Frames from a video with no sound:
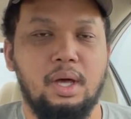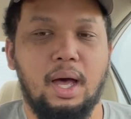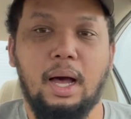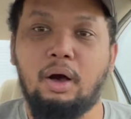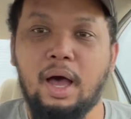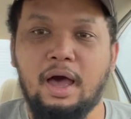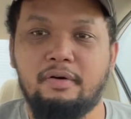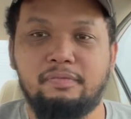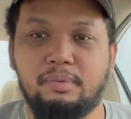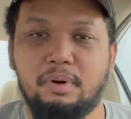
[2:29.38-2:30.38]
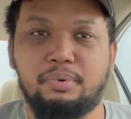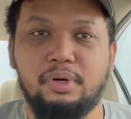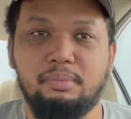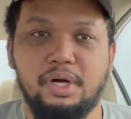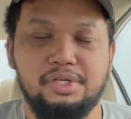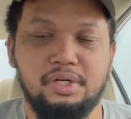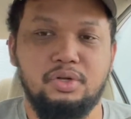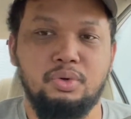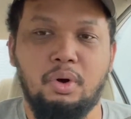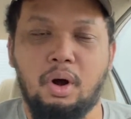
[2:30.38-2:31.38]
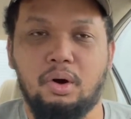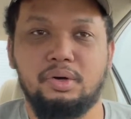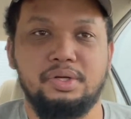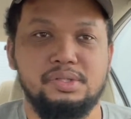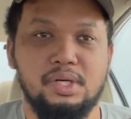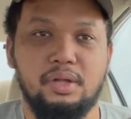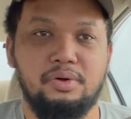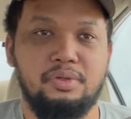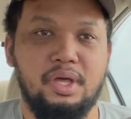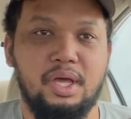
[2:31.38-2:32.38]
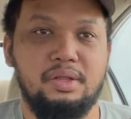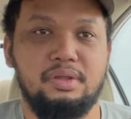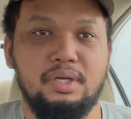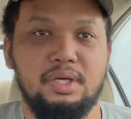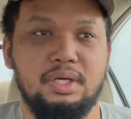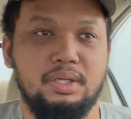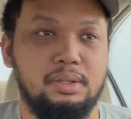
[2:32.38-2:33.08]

I'll have pretty much a new harness other than the